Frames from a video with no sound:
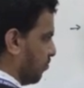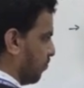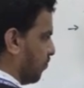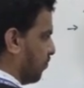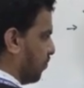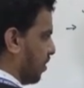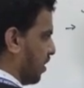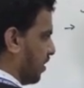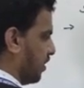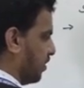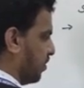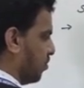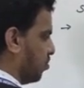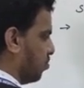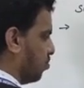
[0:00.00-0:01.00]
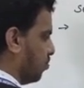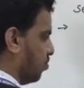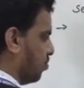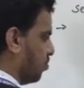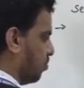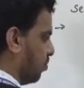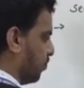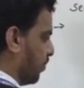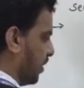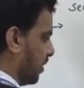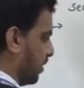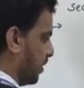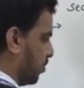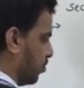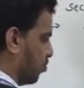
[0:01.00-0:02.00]
5 into
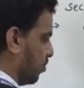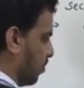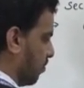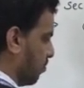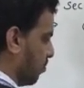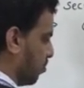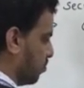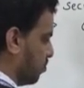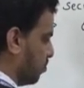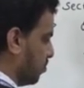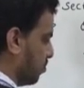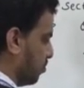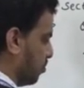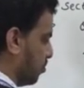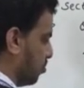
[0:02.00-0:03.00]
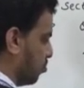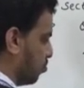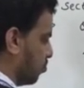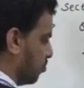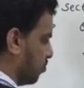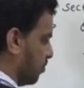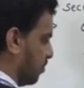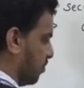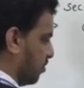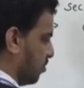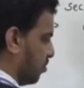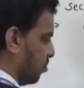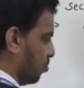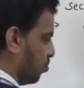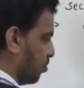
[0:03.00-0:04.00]
22 upon 2,
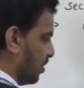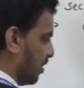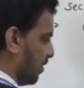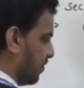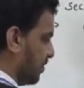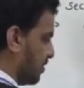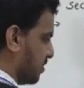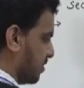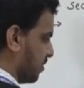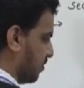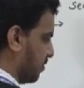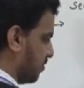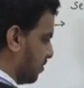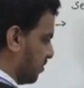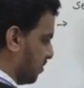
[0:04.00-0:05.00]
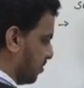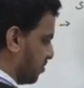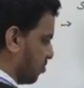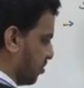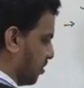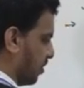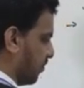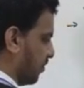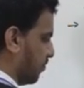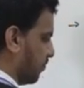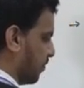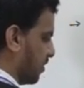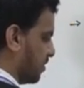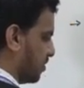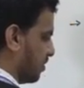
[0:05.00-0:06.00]
2 elevens are, so 11
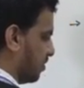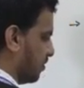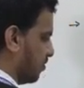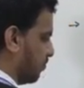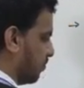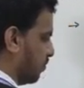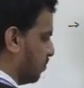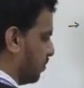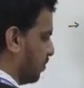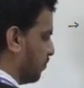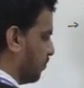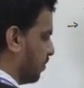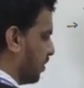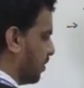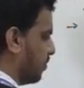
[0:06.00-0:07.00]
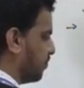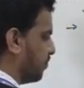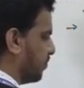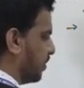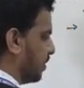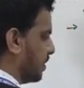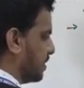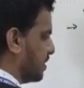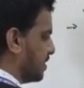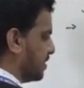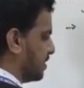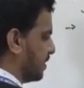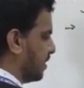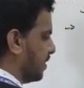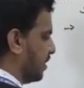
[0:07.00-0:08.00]
fives are 55
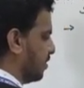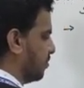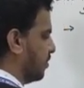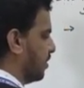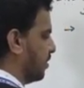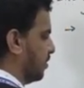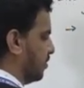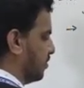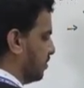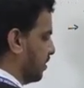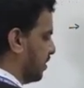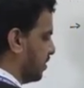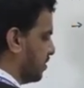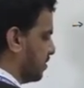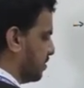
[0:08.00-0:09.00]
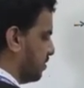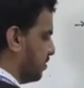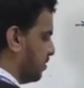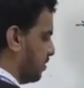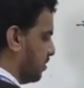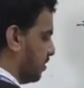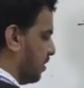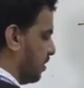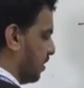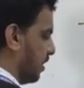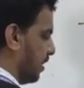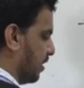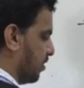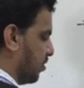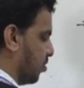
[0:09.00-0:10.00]
centimeter, that is a
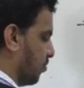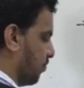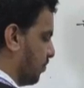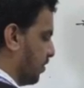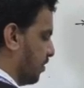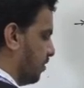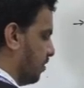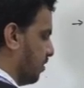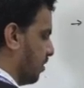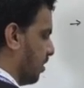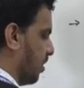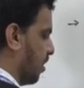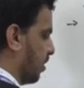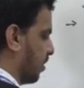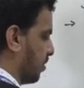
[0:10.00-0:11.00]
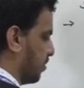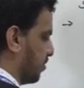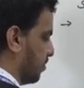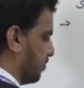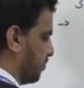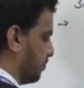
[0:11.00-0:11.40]
length of an arc.